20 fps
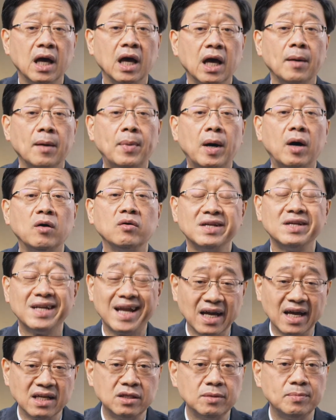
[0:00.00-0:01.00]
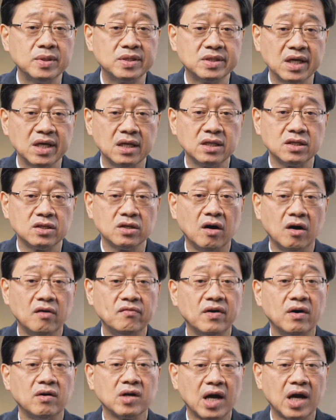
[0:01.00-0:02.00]
About 90% of
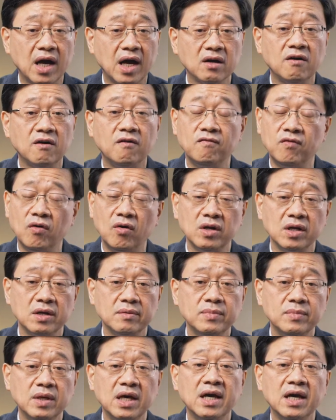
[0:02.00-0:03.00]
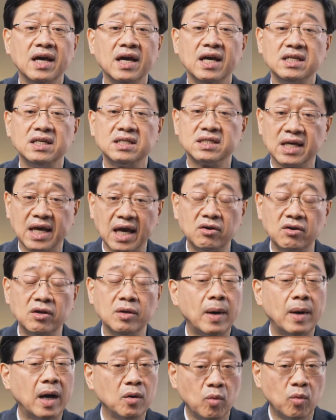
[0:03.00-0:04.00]
our cargo volume is carried
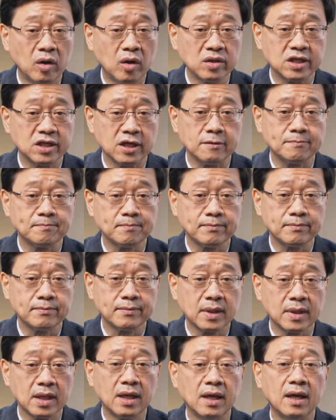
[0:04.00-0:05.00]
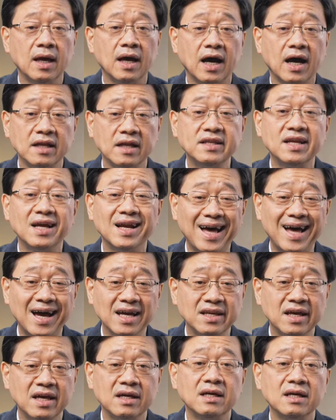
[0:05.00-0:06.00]
by water,
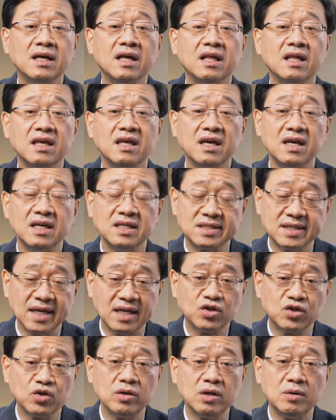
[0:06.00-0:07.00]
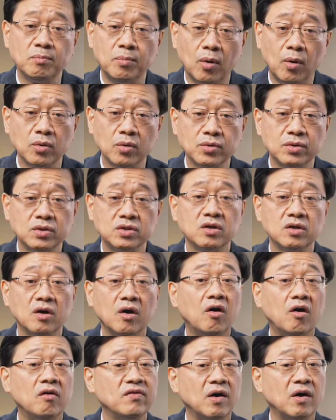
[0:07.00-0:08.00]
underlining the essential importance
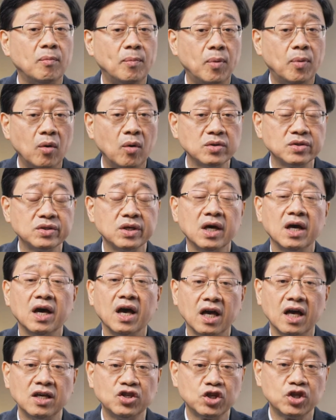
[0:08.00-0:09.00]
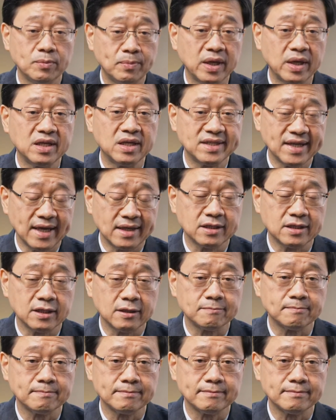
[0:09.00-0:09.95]
of our port and shipping sector.